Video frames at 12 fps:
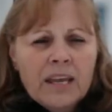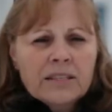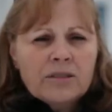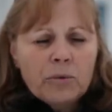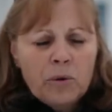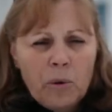
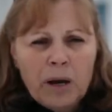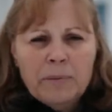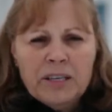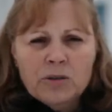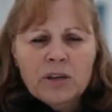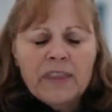So we want to
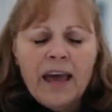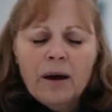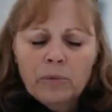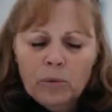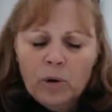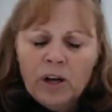be doing
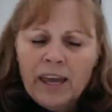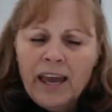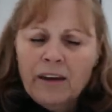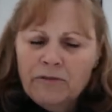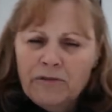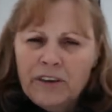that. We're working
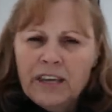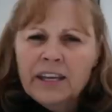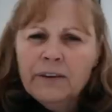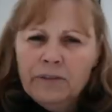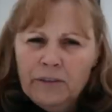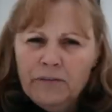on
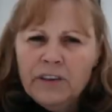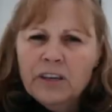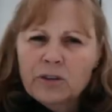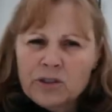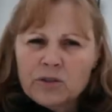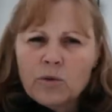feet. If the
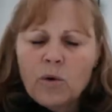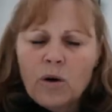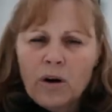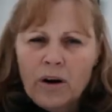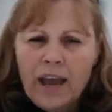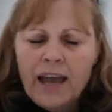feet are
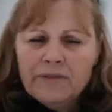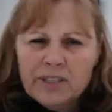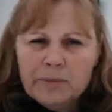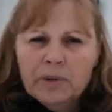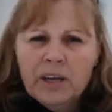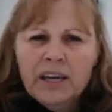sore, have
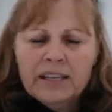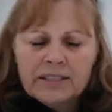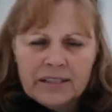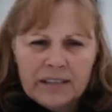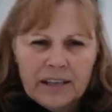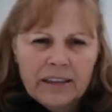
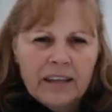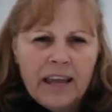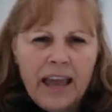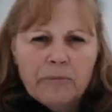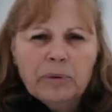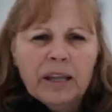splits, then
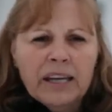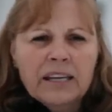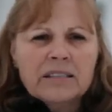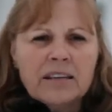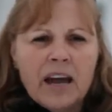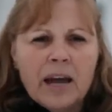they have
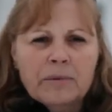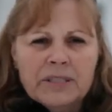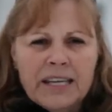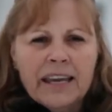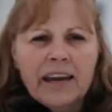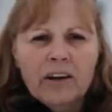plenty of time to
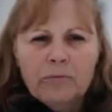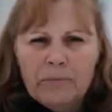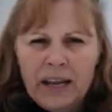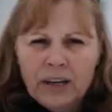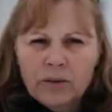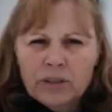take care of
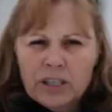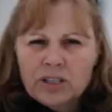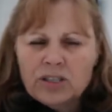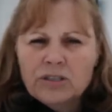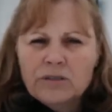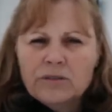medical
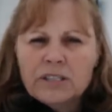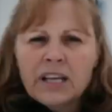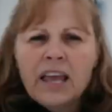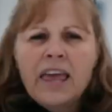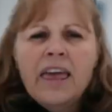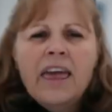issues
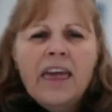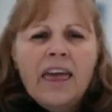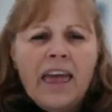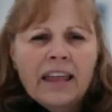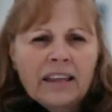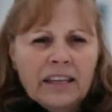
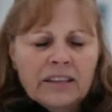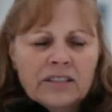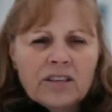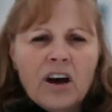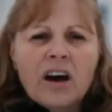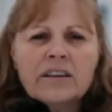and let the
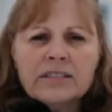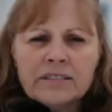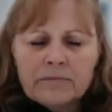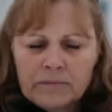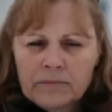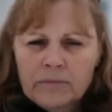dogs